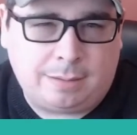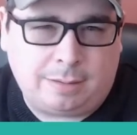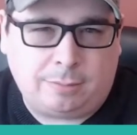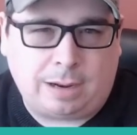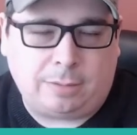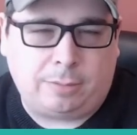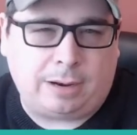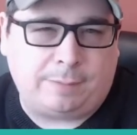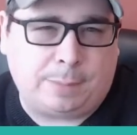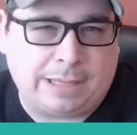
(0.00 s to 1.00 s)
I don't I don't know
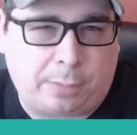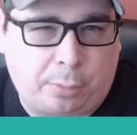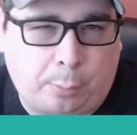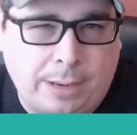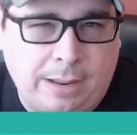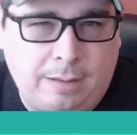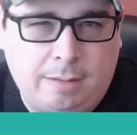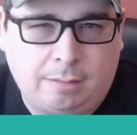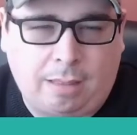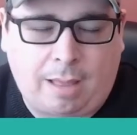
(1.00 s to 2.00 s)
that I've played
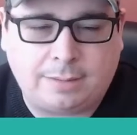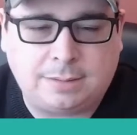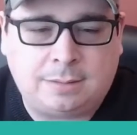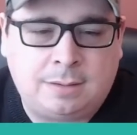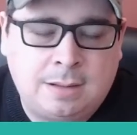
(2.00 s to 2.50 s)
three a lot.